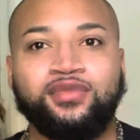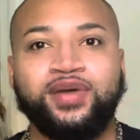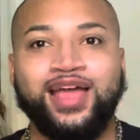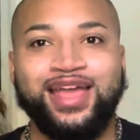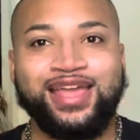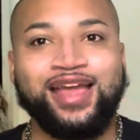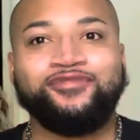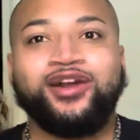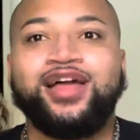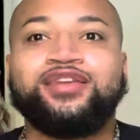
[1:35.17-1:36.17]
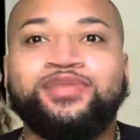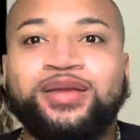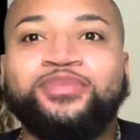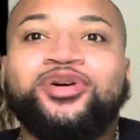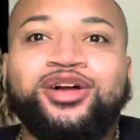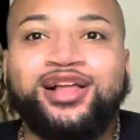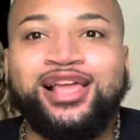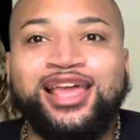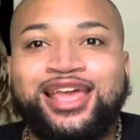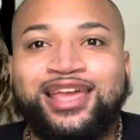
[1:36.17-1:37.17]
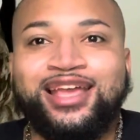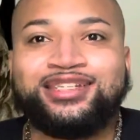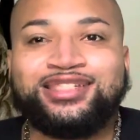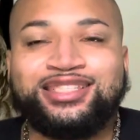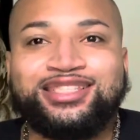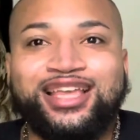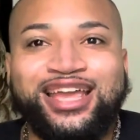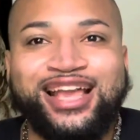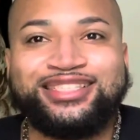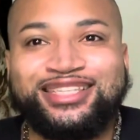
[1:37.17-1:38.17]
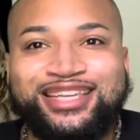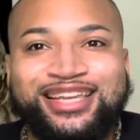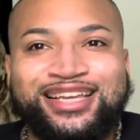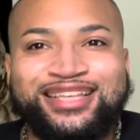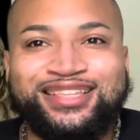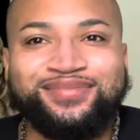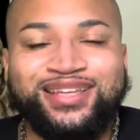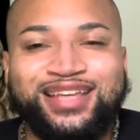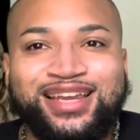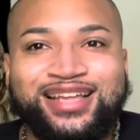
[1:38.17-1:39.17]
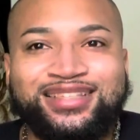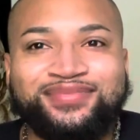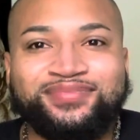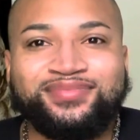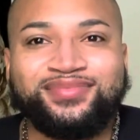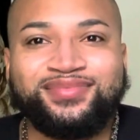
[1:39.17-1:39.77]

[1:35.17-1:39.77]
But again, for other people, it just is like a tease of getting